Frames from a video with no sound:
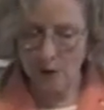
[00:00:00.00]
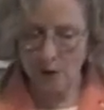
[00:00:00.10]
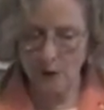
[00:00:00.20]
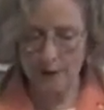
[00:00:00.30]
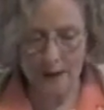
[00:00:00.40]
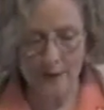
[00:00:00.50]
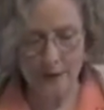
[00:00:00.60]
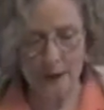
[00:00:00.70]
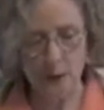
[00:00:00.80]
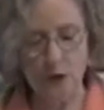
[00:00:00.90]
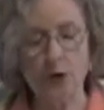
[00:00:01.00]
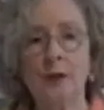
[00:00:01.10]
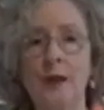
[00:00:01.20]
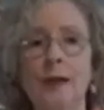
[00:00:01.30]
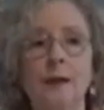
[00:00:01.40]
to a level at which
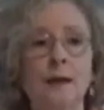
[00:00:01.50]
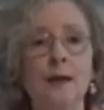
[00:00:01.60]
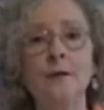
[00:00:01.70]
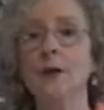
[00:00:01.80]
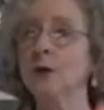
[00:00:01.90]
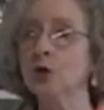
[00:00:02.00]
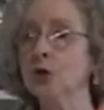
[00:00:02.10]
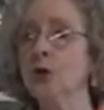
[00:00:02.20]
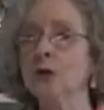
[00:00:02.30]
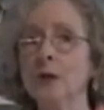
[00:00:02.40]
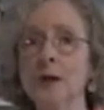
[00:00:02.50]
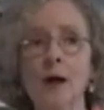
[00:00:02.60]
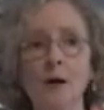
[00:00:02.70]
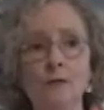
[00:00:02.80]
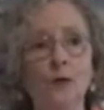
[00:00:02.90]
they could leave their children
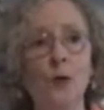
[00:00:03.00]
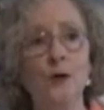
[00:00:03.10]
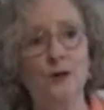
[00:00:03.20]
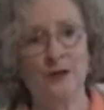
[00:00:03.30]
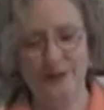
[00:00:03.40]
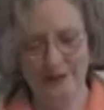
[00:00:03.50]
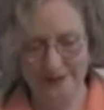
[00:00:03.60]
a fortune.